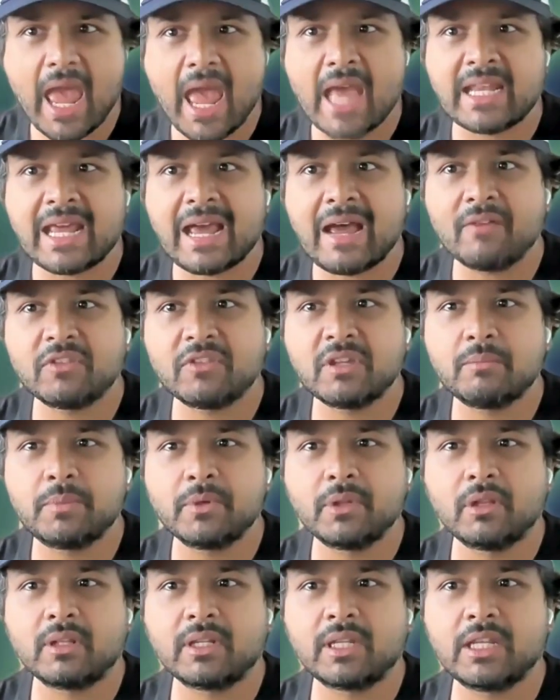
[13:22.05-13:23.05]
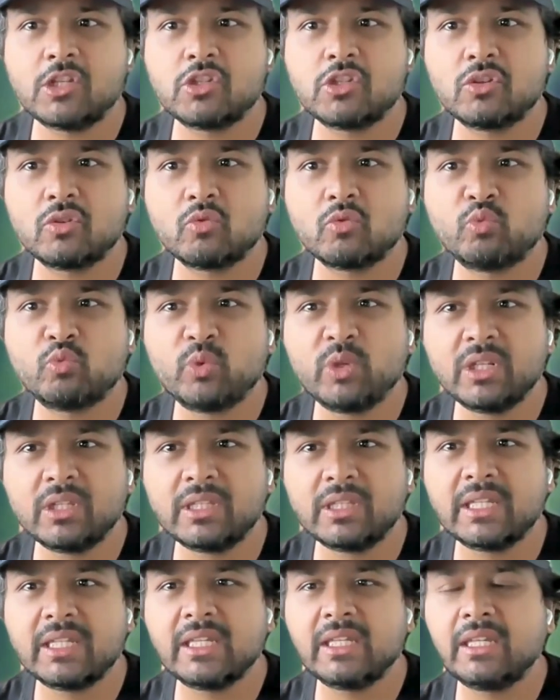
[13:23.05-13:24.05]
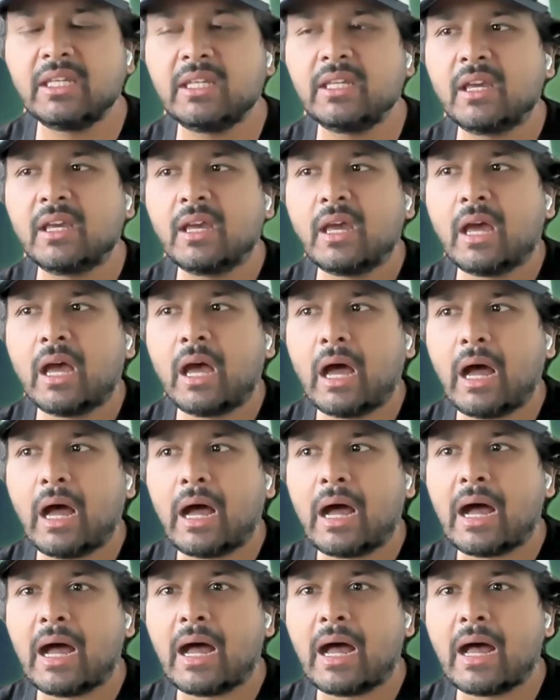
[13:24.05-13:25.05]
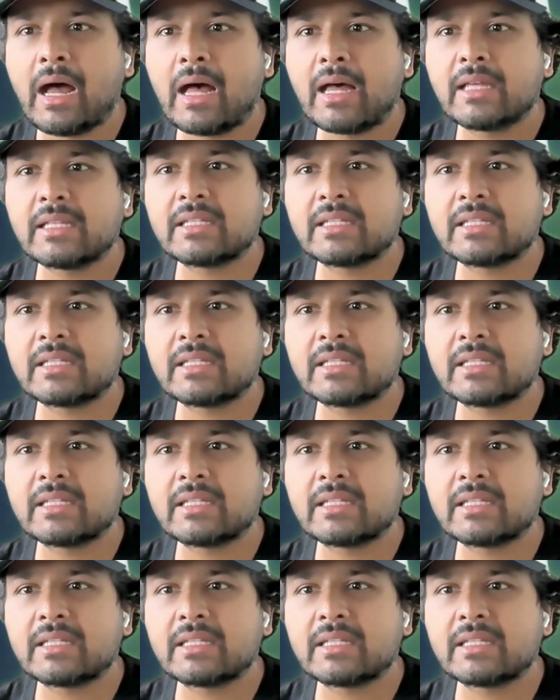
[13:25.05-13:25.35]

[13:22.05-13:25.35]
and have the ability to really uh,